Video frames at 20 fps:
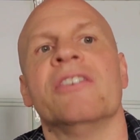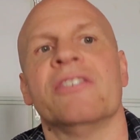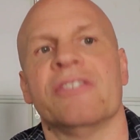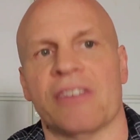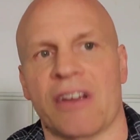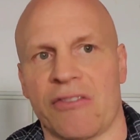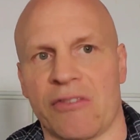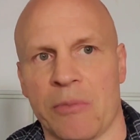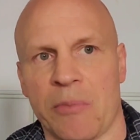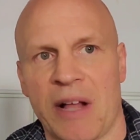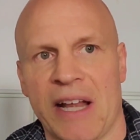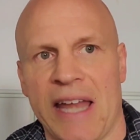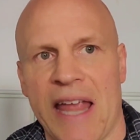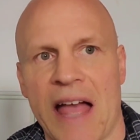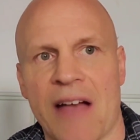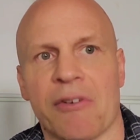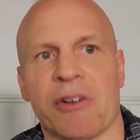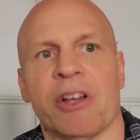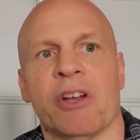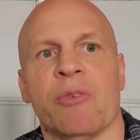So everybody
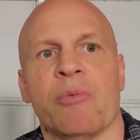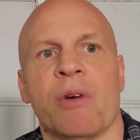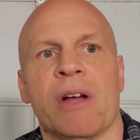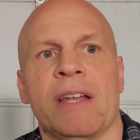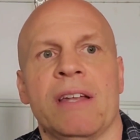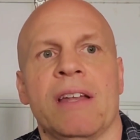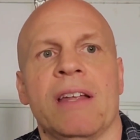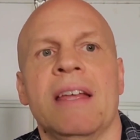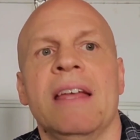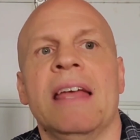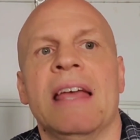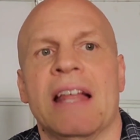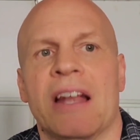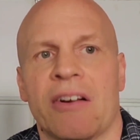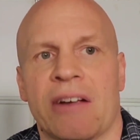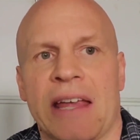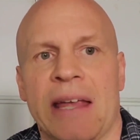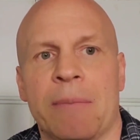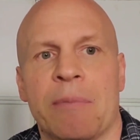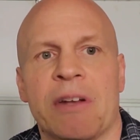have a good one.
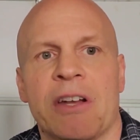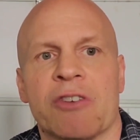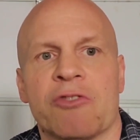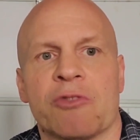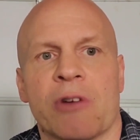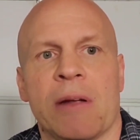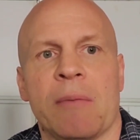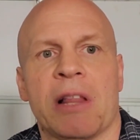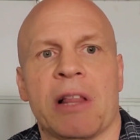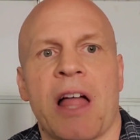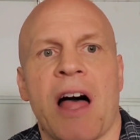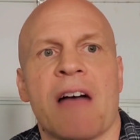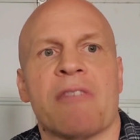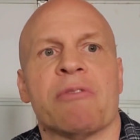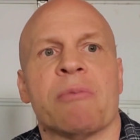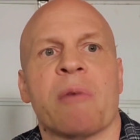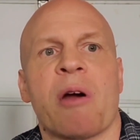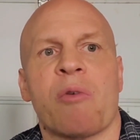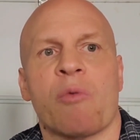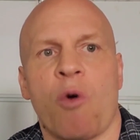And I'm keeping a dream
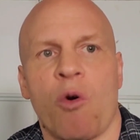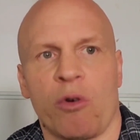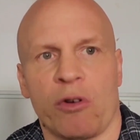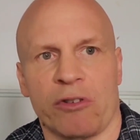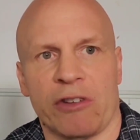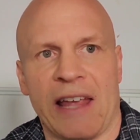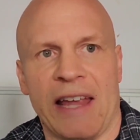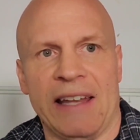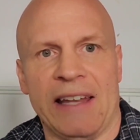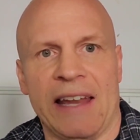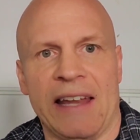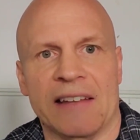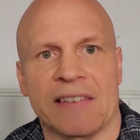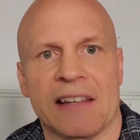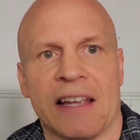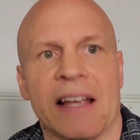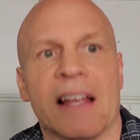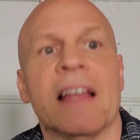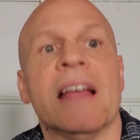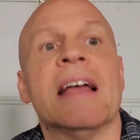alive from our roller skate
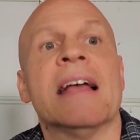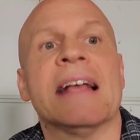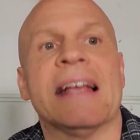dancing.